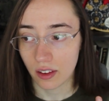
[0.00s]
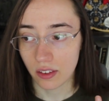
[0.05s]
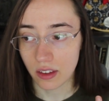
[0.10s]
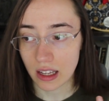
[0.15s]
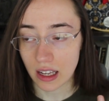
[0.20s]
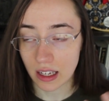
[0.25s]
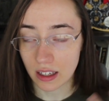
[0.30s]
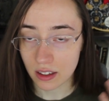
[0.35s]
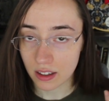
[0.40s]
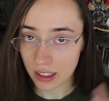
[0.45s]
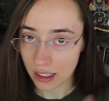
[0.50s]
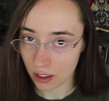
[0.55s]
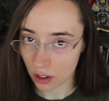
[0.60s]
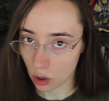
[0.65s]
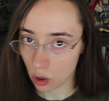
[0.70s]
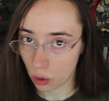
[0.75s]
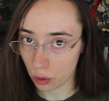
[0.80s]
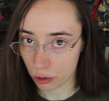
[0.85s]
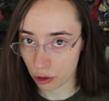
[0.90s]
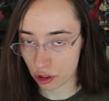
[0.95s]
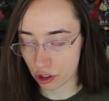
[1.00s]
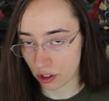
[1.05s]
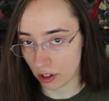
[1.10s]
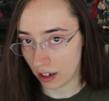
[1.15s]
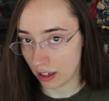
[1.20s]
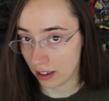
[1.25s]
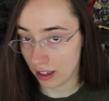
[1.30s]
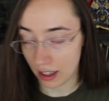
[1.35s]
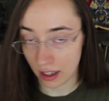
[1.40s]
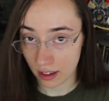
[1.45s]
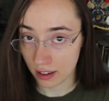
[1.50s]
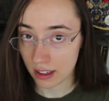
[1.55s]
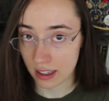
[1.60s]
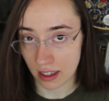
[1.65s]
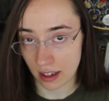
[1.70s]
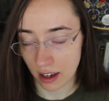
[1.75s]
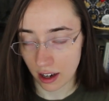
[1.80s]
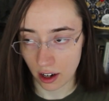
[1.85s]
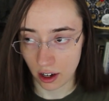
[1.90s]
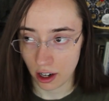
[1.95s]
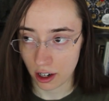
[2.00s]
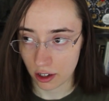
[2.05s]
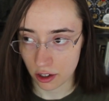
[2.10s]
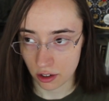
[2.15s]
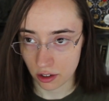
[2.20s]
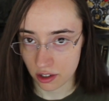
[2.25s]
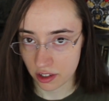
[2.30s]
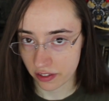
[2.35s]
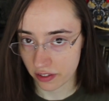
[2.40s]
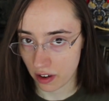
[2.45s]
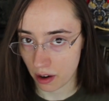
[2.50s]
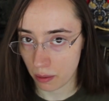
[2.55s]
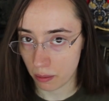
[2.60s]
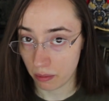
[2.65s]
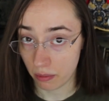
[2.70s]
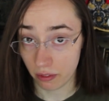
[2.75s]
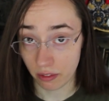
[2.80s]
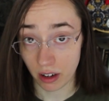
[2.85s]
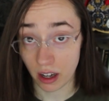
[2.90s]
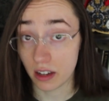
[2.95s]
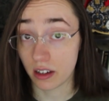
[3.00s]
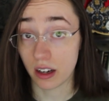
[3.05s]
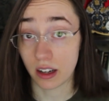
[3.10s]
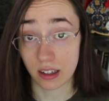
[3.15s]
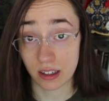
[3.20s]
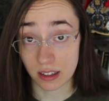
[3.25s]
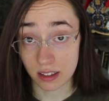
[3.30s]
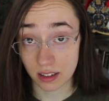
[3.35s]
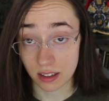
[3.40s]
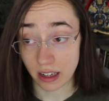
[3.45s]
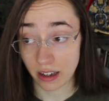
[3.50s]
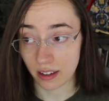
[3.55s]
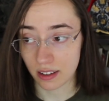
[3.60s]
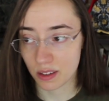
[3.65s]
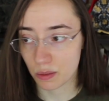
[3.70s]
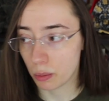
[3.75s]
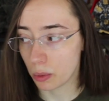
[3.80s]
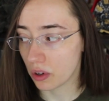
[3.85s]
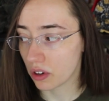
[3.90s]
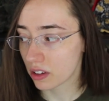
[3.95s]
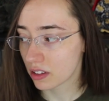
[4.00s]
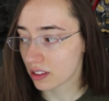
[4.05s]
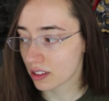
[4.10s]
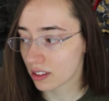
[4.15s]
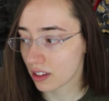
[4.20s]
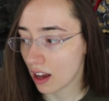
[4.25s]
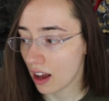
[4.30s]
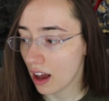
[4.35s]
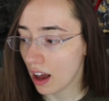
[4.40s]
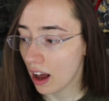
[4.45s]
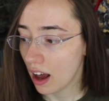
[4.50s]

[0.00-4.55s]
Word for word: the Indian culture and Indian characters from Vandana Singh's books.